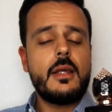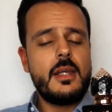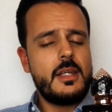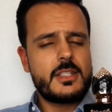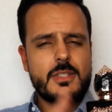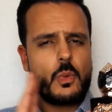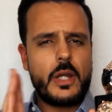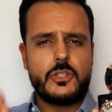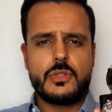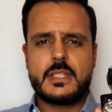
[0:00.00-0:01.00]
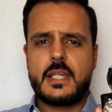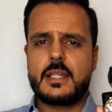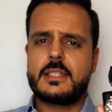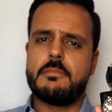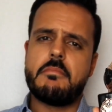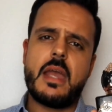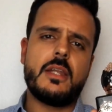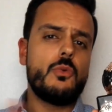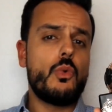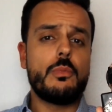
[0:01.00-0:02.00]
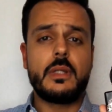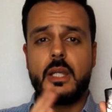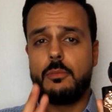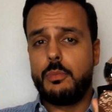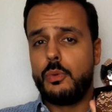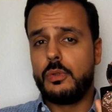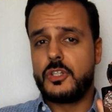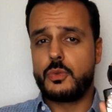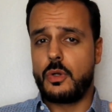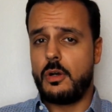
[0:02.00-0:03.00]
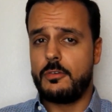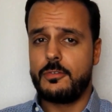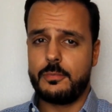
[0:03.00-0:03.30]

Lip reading: It's quite unisex. Man and woman can pull this one off